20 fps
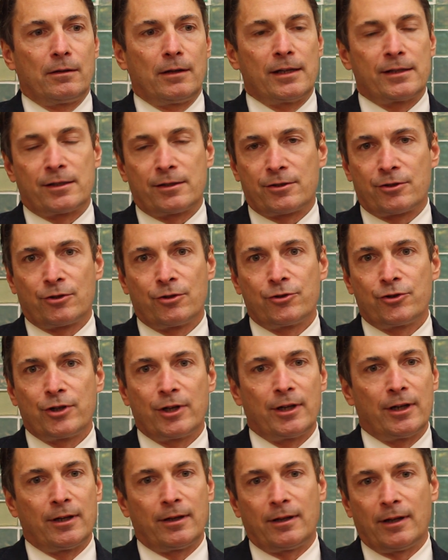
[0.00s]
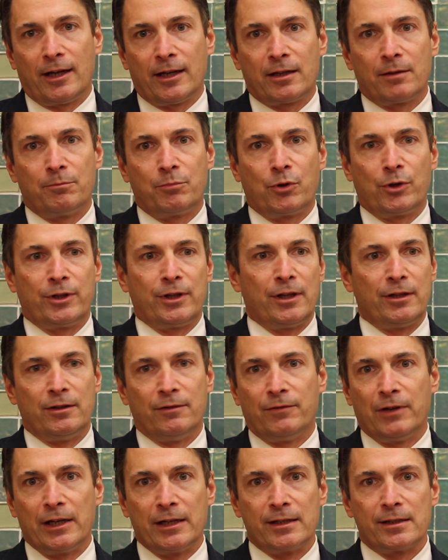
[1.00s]
As a surgeon, I can put the
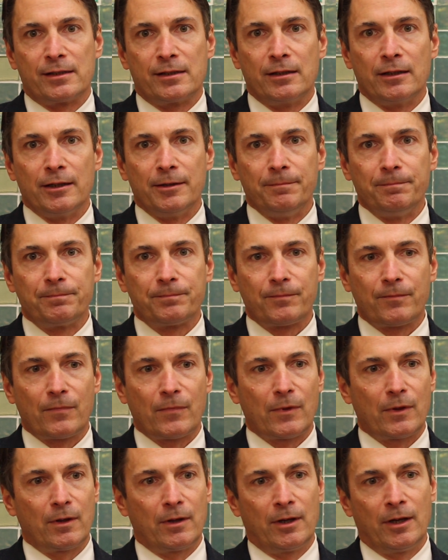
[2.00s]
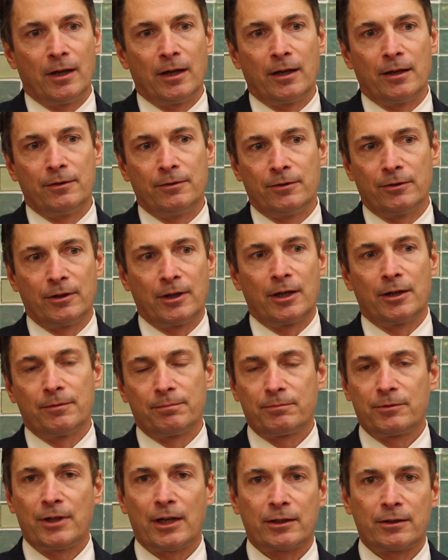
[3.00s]
device in, and there are
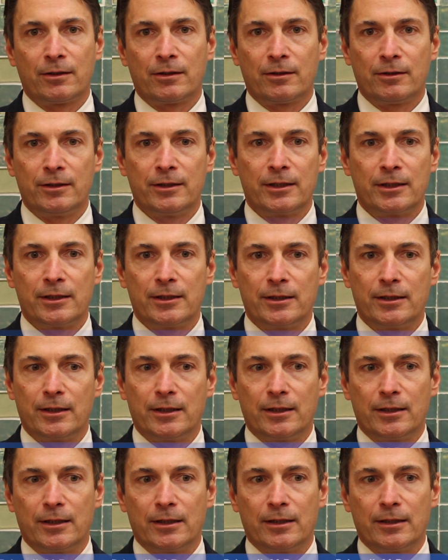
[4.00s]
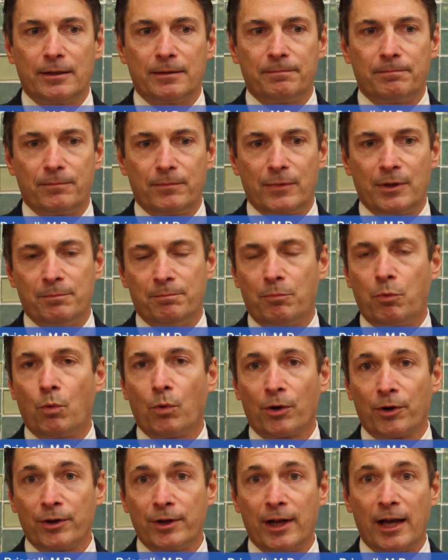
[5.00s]
technically
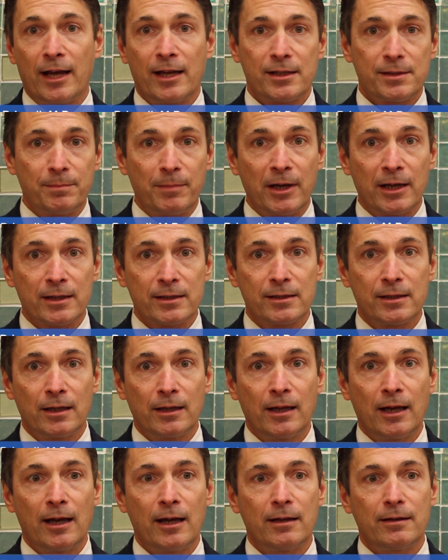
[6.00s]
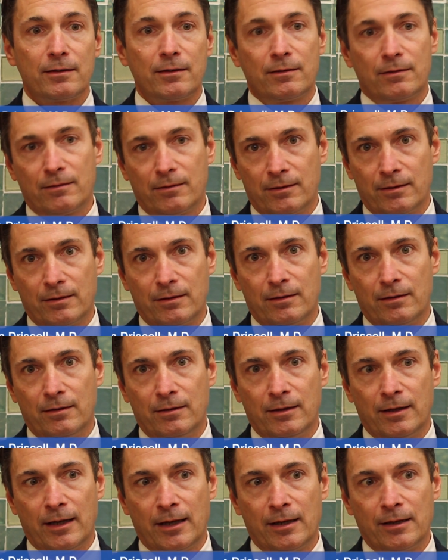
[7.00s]
important aspects to
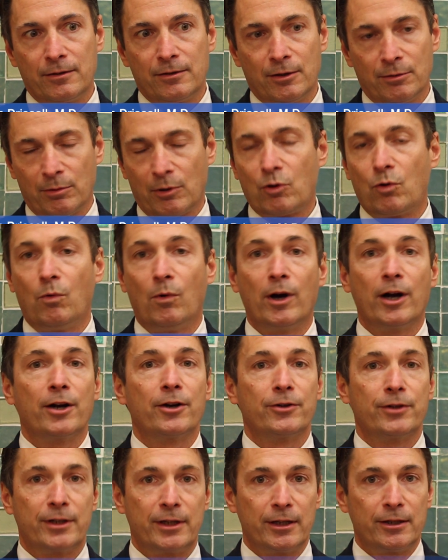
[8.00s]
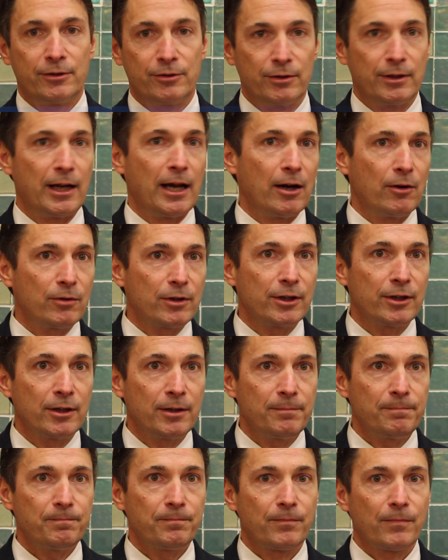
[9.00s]
that are required to get a good
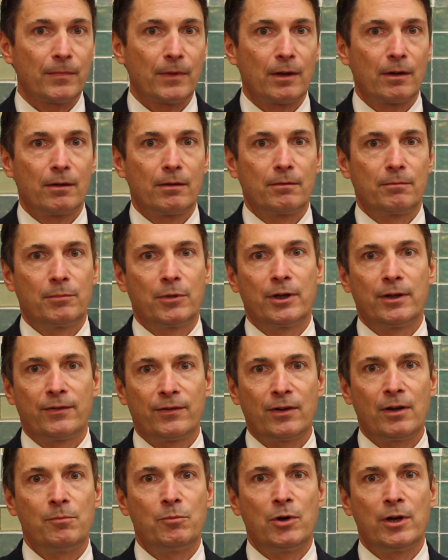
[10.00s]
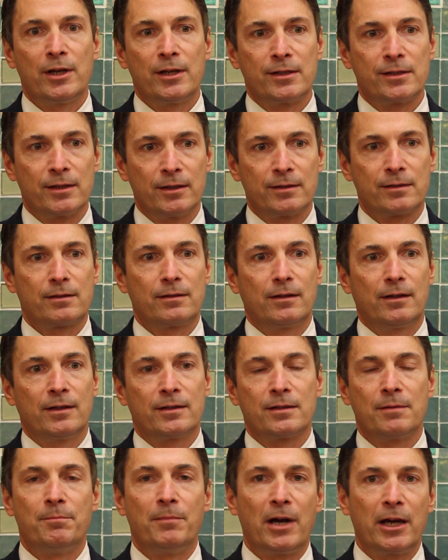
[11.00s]
outcome, but in some ways
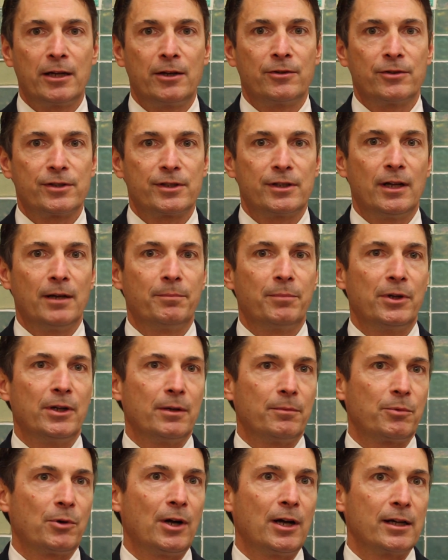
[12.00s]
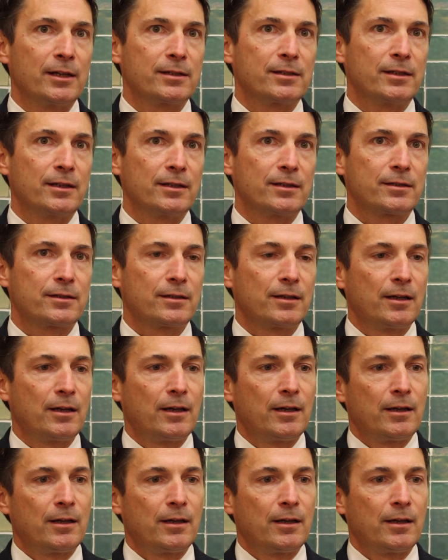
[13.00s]
it's a minor step in the process.